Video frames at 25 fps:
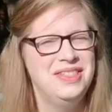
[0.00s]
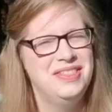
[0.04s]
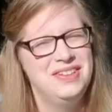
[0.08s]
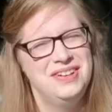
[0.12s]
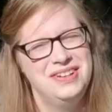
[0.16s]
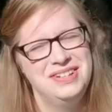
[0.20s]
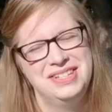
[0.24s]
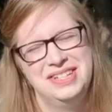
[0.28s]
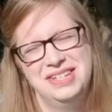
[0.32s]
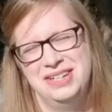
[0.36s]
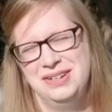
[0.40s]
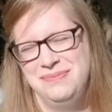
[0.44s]

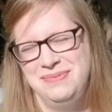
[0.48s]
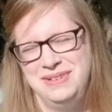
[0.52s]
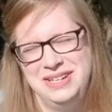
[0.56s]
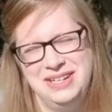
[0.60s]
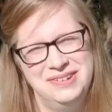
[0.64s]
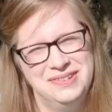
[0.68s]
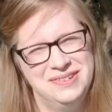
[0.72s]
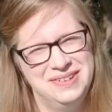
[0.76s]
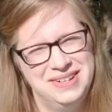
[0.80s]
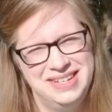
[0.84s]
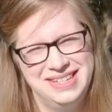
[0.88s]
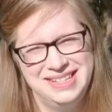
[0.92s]
there's gonna be
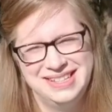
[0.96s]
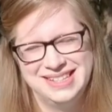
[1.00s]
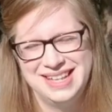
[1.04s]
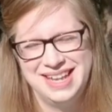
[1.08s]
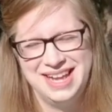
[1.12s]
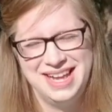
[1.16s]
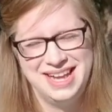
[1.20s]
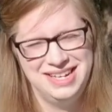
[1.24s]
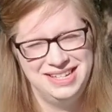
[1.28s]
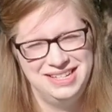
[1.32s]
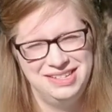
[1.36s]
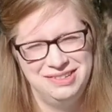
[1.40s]
noise.
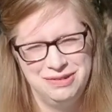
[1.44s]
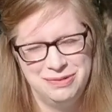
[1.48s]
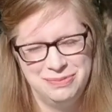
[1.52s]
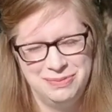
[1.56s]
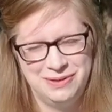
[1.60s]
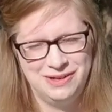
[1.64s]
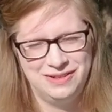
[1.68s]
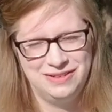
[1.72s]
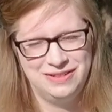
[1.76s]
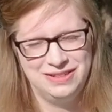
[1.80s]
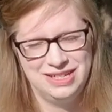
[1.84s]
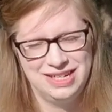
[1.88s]
I do
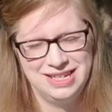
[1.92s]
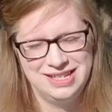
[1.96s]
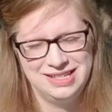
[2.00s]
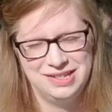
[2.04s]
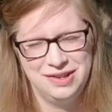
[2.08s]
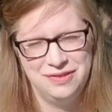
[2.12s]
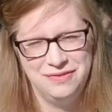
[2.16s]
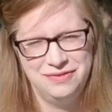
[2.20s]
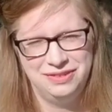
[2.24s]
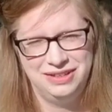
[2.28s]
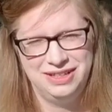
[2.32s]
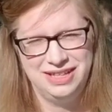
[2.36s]
apologize.
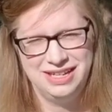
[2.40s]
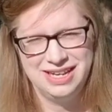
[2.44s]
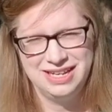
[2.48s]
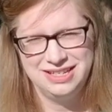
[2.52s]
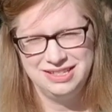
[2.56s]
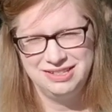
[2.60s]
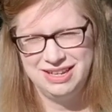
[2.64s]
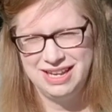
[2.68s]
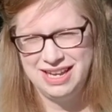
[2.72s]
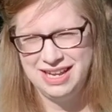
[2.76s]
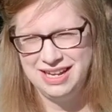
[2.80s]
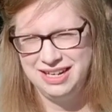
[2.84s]
Hopefully you
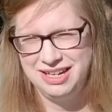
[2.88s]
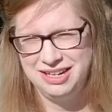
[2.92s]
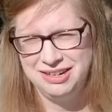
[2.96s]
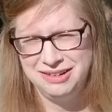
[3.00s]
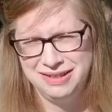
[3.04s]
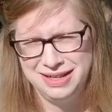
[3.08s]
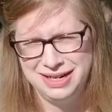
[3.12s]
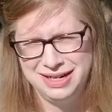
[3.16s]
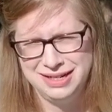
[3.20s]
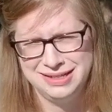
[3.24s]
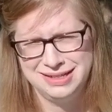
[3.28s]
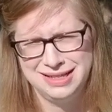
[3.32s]
guys can't
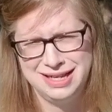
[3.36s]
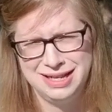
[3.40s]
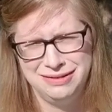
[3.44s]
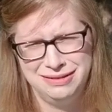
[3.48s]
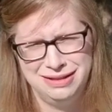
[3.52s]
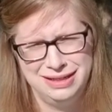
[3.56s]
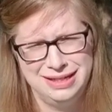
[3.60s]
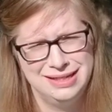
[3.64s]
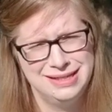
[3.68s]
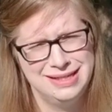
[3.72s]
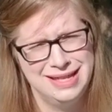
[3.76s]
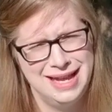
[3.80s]
hear that as
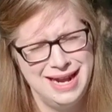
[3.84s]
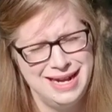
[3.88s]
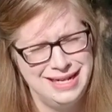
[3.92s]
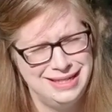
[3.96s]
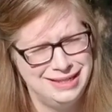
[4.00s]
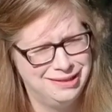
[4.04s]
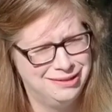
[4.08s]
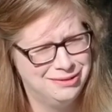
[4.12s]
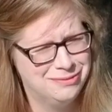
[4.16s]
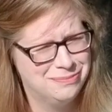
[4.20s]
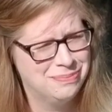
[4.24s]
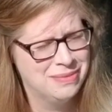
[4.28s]
loudly as I
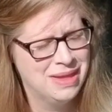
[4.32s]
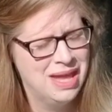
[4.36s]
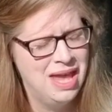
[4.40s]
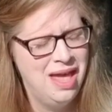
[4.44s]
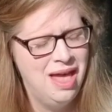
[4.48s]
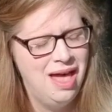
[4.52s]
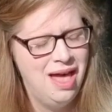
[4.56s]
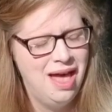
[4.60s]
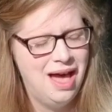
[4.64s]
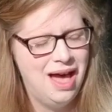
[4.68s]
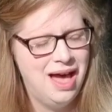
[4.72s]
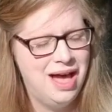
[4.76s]
do.
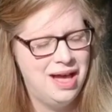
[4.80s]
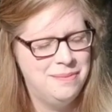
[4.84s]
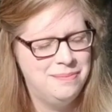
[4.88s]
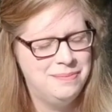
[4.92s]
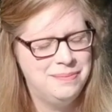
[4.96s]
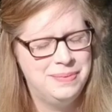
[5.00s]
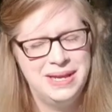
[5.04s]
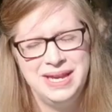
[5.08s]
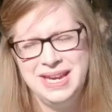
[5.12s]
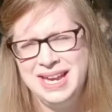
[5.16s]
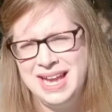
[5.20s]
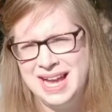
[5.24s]

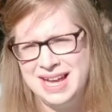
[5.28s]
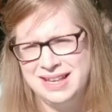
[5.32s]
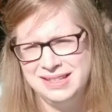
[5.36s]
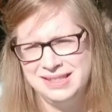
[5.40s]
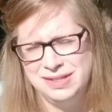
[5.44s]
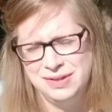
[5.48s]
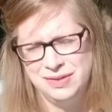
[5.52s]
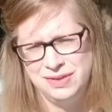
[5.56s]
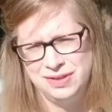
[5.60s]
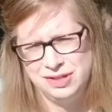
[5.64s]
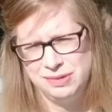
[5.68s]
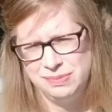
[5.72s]

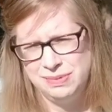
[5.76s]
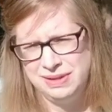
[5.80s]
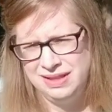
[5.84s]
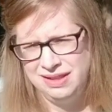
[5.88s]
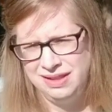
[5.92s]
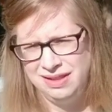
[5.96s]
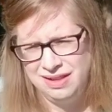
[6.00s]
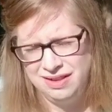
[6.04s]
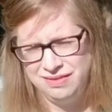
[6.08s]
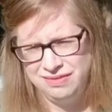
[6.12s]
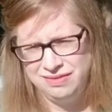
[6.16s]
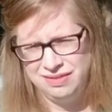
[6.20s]
So there's
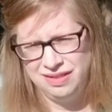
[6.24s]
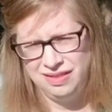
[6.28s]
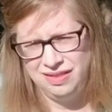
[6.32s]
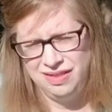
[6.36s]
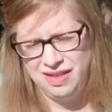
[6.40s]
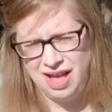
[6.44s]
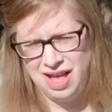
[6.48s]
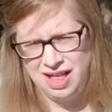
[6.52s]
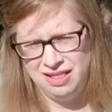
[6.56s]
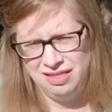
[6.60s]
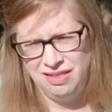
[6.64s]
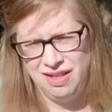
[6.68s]
been
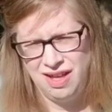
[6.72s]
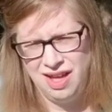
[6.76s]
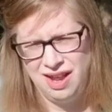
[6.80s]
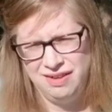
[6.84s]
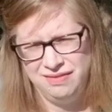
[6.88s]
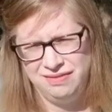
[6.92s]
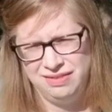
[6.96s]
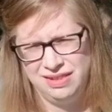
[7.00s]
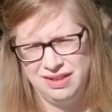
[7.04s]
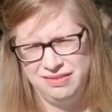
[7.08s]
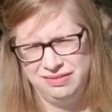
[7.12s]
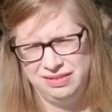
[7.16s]
a lot
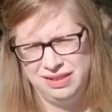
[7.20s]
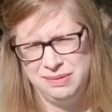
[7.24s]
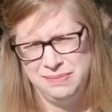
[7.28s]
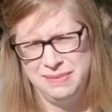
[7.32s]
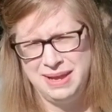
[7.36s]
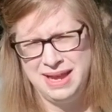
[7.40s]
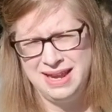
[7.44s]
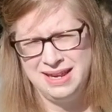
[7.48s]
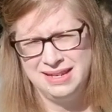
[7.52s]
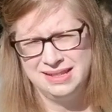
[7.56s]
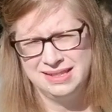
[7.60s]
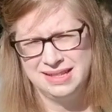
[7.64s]
of lovely
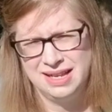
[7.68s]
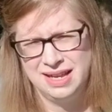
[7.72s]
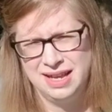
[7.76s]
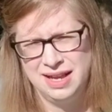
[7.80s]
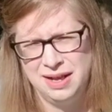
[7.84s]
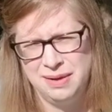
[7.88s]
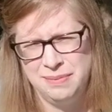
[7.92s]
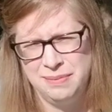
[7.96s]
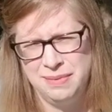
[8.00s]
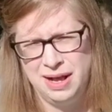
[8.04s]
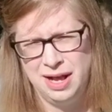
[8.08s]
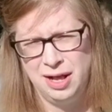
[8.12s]
makes.
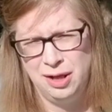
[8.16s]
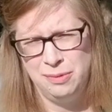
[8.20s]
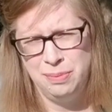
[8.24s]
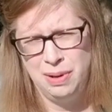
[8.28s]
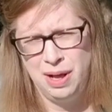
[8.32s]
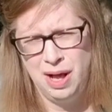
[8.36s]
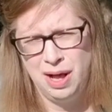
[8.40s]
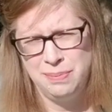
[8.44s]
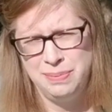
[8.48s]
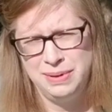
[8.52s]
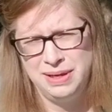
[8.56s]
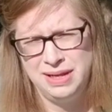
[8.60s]
I'll
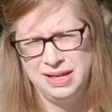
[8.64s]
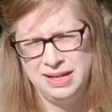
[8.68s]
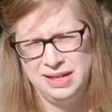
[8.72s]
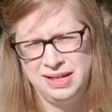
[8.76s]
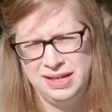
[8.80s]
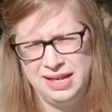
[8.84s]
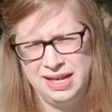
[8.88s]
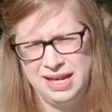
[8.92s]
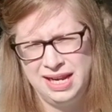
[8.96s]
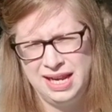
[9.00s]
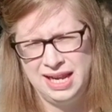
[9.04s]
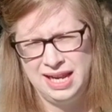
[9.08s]
pop
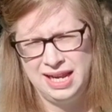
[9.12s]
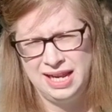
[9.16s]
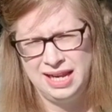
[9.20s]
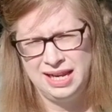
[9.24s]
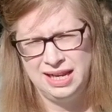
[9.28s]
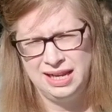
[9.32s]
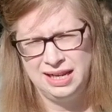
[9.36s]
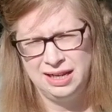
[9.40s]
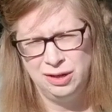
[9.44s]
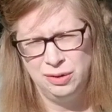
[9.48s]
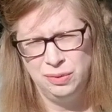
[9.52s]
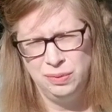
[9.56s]
in
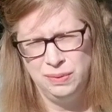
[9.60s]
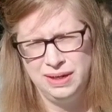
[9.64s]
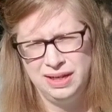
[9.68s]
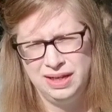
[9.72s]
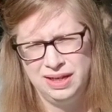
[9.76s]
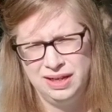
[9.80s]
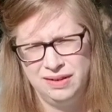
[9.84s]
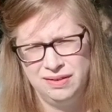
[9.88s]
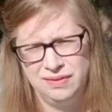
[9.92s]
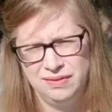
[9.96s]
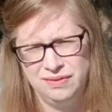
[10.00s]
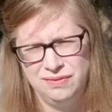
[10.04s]
a
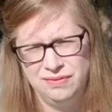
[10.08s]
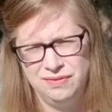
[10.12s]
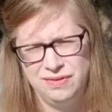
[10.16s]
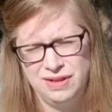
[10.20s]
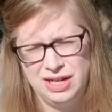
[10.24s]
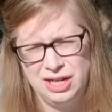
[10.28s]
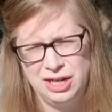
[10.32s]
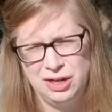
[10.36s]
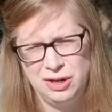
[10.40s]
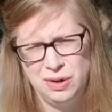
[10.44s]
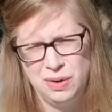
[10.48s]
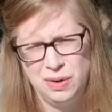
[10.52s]
quick
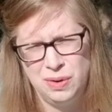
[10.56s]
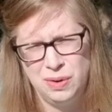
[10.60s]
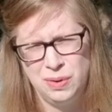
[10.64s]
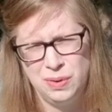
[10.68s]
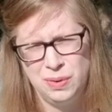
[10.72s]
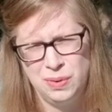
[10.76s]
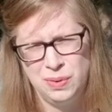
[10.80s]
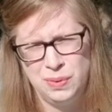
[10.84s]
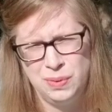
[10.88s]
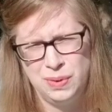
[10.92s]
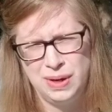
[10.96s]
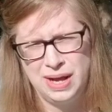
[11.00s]

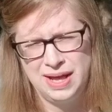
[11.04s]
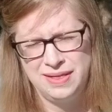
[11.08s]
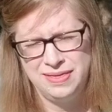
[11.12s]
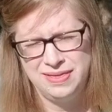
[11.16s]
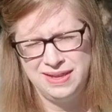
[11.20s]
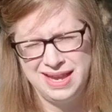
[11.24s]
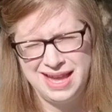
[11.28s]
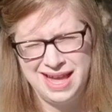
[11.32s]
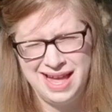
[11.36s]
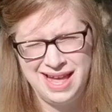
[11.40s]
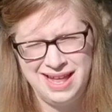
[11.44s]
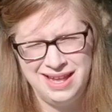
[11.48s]
video at
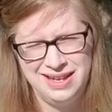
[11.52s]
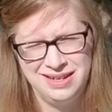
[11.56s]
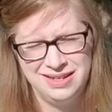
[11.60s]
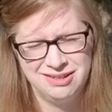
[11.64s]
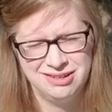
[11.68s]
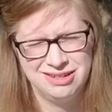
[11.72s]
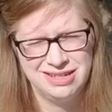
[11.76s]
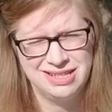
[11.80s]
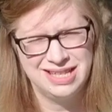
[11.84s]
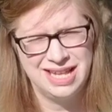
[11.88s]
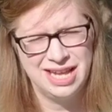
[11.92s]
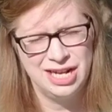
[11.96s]
the end
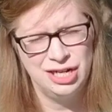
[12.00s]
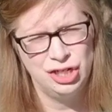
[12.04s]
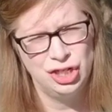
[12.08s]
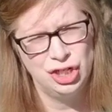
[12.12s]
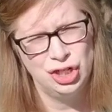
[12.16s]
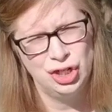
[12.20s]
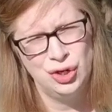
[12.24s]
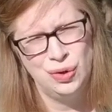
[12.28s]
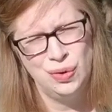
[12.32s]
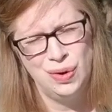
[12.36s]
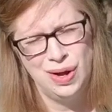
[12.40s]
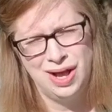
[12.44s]
or a
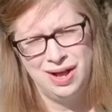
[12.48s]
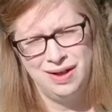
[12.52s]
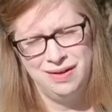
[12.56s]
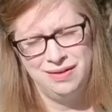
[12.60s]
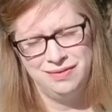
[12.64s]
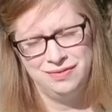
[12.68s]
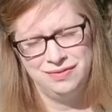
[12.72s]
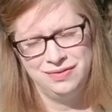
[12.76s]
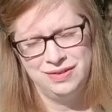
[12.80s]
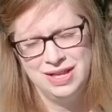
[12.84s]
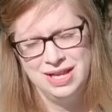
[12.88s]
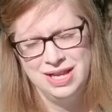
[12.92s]
slideshow
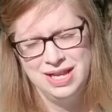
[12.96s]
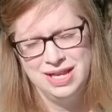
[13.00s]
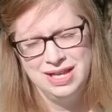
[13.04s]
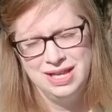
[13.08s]
of